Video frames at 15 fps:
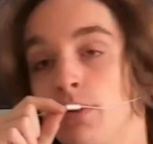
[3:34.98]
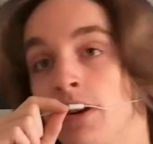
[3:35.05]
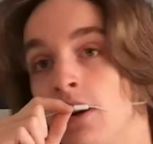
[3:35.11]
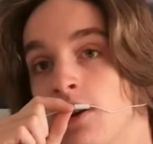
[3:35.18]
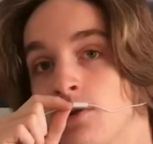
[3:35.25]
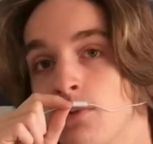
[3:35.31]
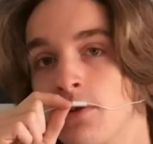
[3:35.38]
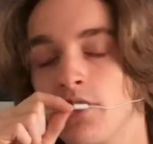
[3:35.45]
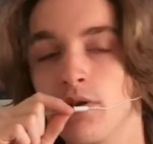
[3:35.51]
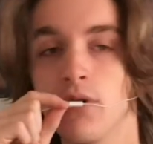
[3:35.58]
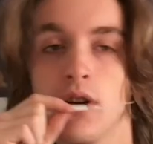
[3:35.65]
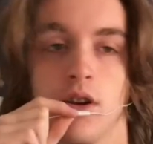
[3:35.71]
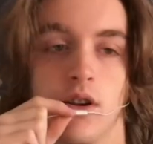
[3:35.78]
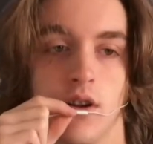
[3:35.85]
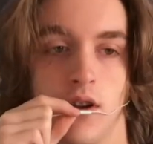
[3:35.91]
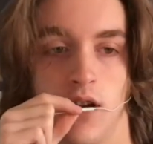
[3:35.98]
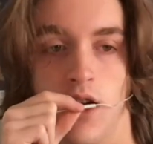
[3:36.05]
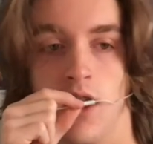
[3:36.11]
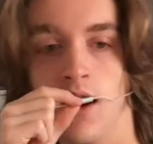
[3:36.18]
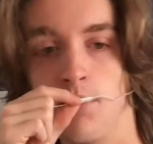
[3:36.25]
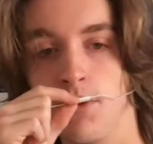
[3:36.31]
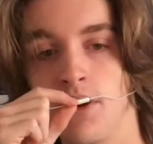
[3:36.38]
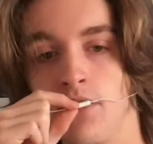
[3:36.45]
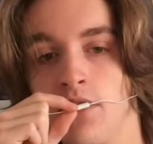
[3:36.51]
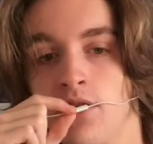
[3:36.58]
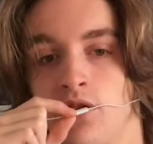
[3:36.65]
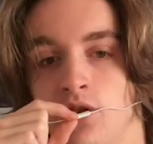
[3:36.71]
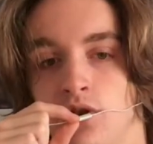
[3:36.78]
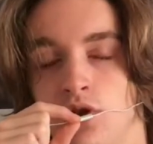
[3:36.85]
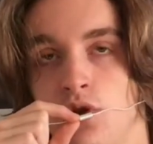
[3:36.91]
to be honest with you. You can
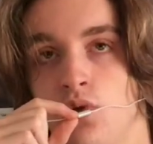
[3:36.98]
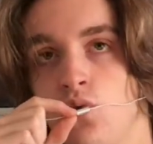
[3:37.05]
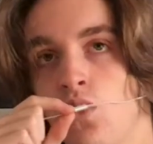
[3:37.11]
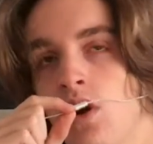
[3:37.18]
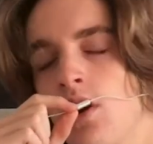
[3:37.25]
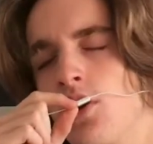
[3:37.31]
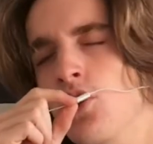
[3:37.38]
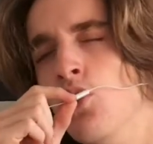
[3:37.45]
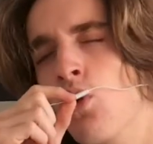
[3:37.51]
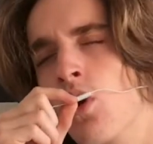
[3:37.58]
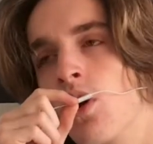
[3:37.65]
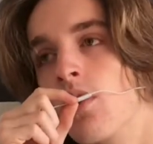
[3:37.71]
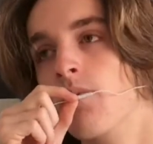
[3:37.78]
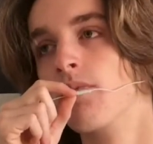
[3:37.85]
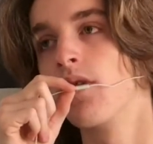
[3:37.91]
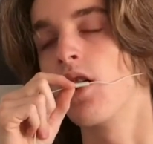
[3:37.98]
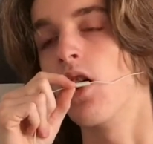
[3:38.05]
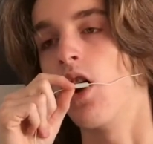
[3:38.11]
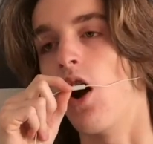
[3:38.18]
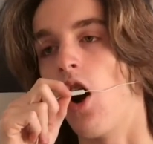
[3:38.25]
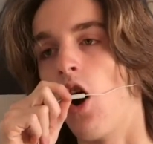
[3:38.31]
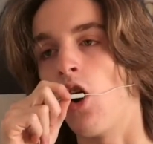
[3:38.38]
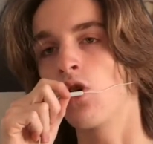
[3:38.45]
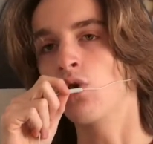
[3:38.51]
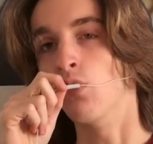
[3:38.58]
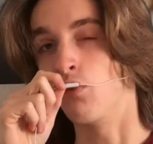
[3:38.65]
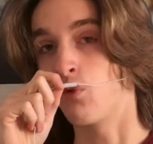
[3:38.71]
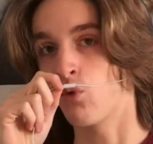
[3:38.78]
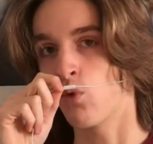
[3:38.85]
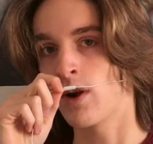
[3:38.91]
listen to your Uncle
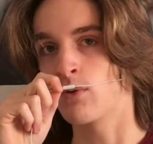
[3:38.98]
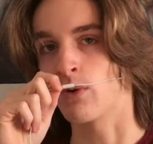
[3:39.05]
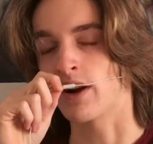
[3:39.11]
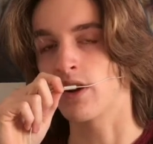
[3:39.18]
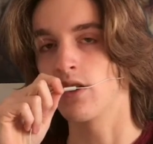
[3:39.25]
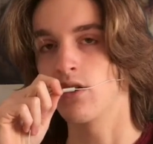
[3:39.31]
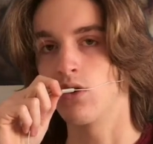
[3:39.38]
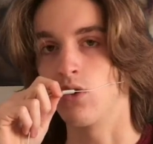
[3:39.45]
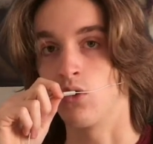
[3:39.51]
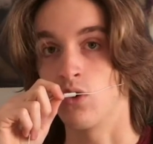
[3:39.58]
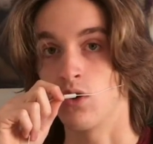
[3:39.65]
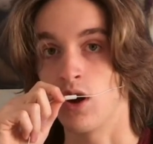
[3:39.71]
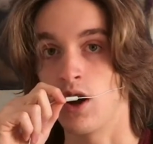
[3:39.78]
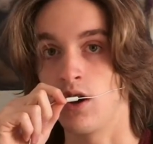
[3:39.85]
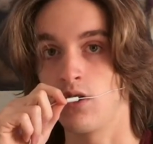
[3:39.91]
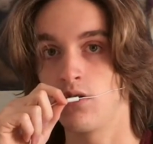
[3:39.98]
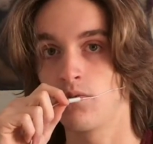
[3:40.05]
Frederick or